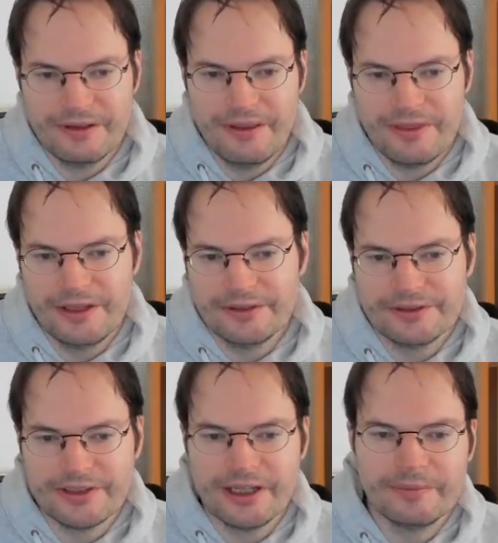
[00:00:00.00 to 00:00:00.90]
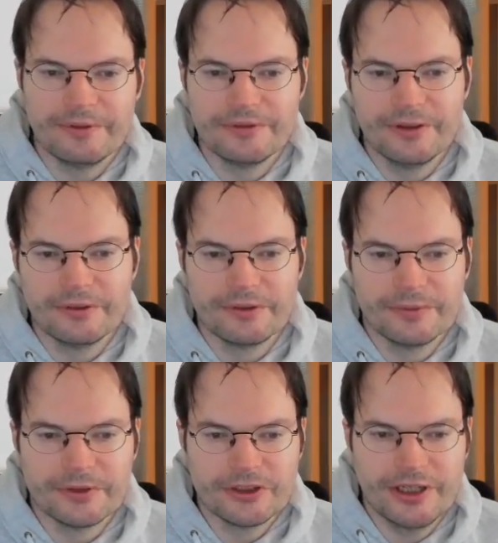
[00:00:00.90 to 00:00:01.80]
then the type of node
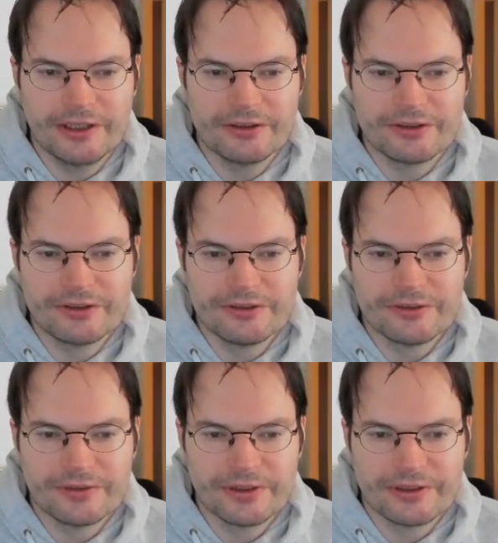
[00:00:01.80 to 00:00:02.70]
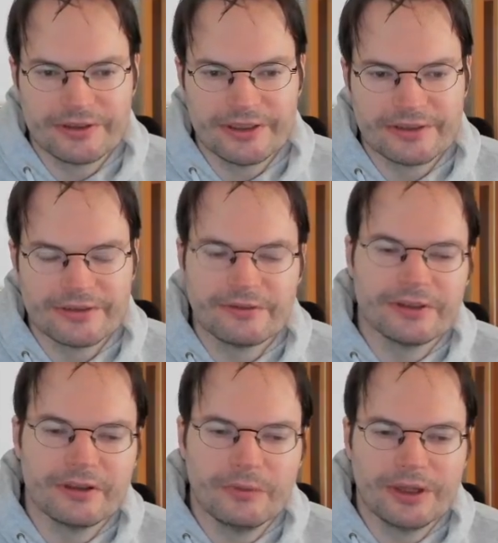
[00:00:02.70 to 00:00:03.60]
would change so that it takes
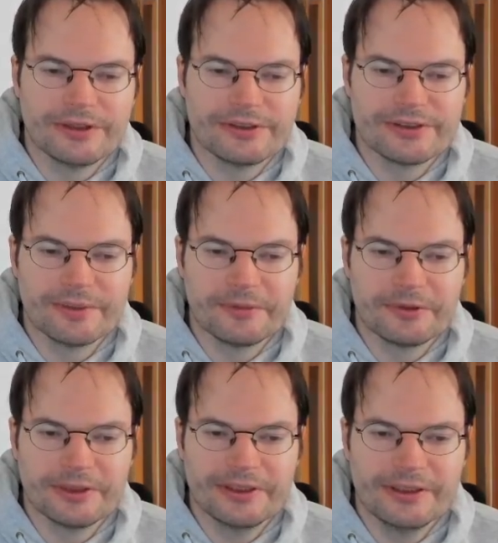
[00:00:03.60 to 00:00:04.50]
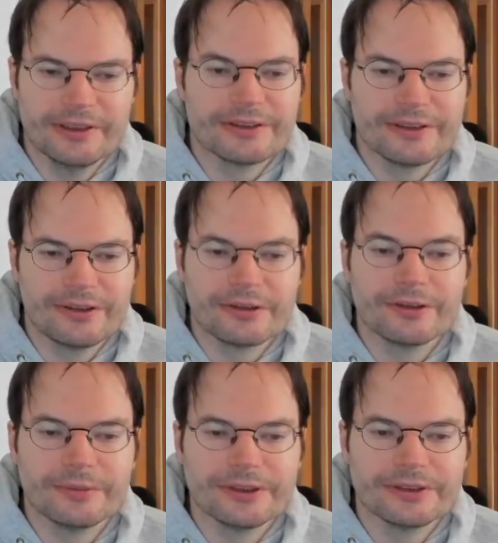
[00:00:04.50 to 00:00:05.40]
only one subtree as an
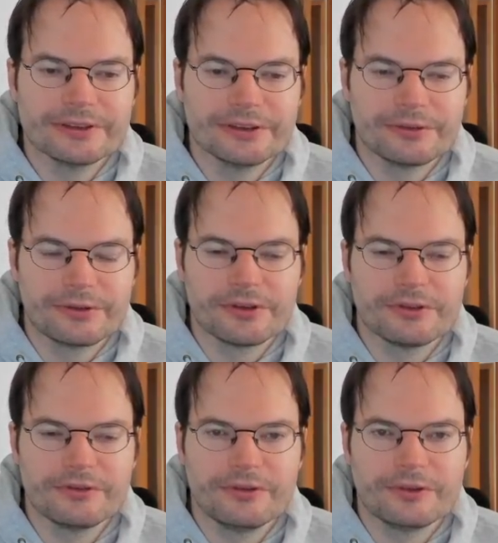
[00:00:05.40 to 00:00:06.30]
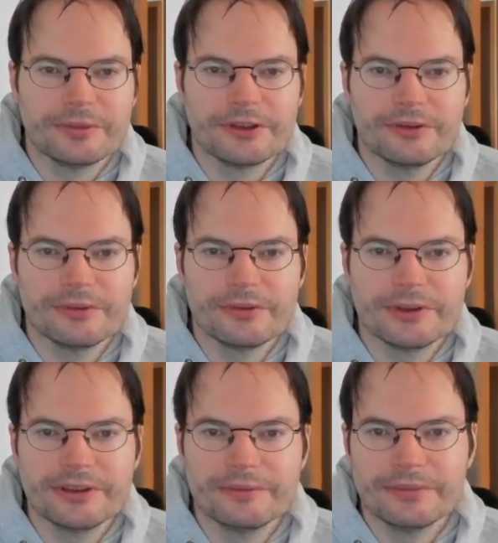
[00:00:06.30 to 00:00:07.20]
argument in order to form a new
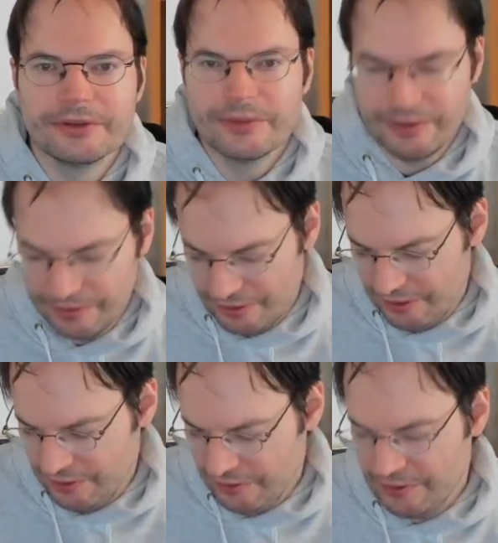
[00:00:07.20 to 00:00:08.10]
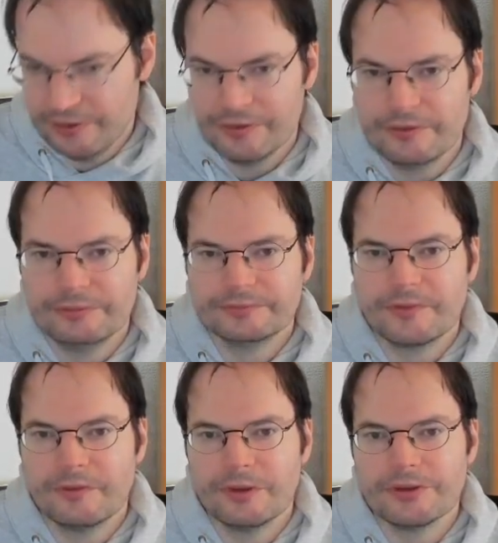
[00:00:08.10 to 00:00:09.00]
tree. But we
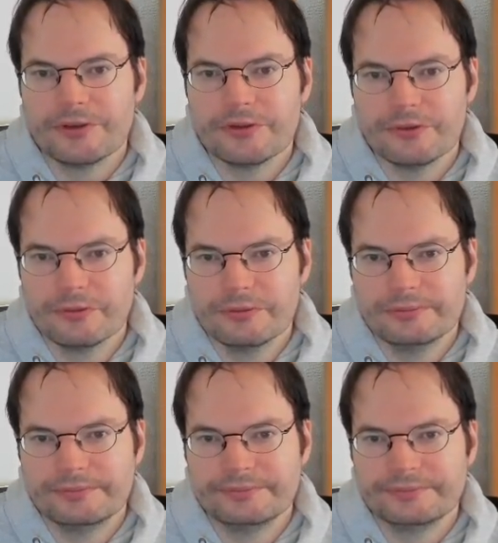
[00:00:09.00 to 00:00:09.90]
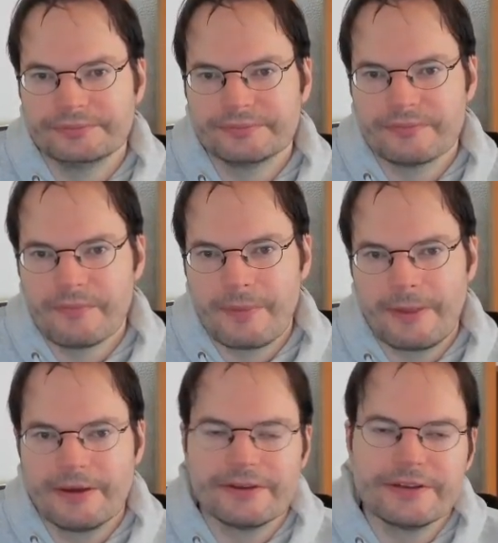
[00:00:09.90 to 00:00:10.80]
want two
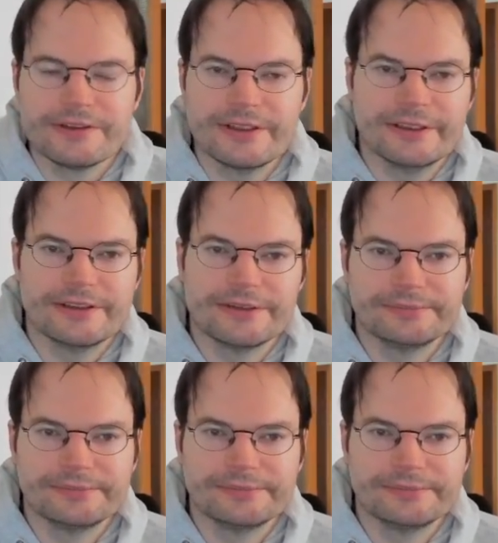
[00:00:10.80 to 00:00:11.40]
in this case.